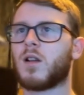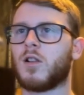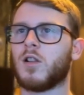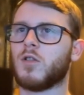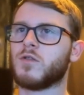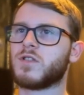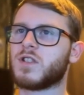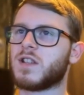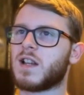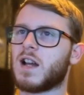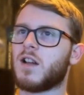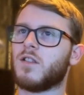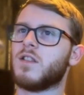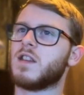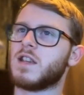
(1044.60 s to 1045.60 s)
closing
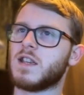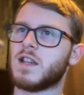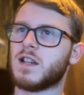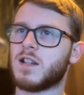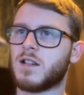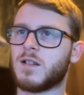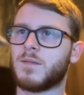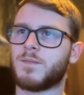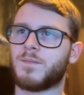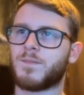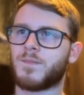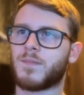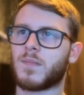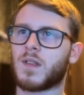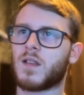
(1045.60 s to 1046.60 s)
down the
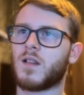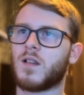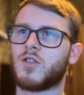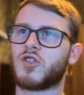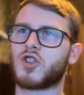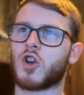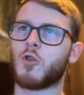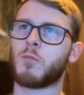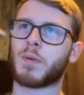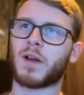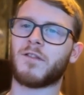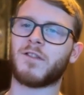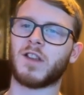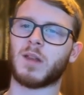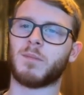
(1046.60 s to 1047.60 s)
scope
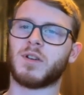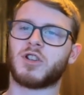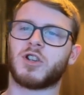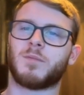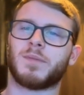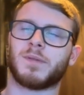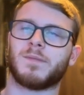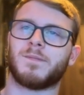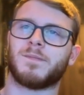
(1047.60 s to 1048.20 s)
for the bishop.